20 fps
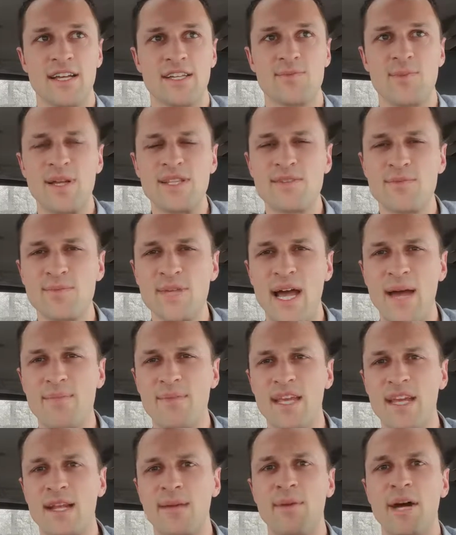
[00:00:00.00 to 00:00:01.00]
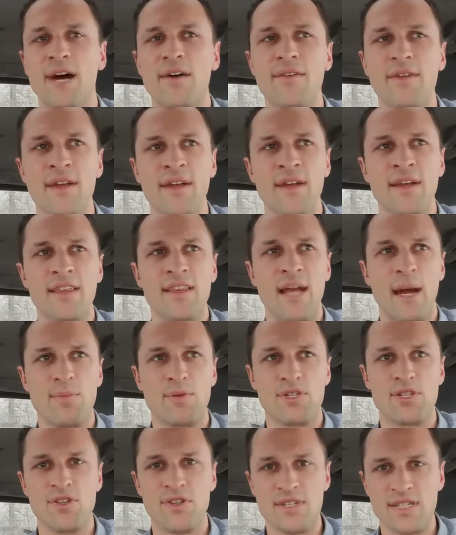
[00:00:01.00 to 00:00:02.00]
Spend some time thinking about the
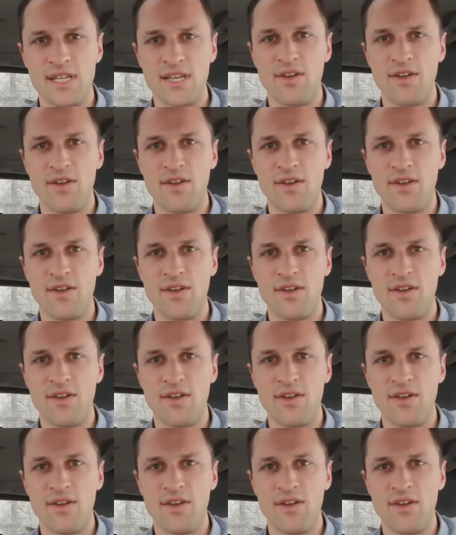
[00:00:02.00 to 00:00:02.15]
opportunities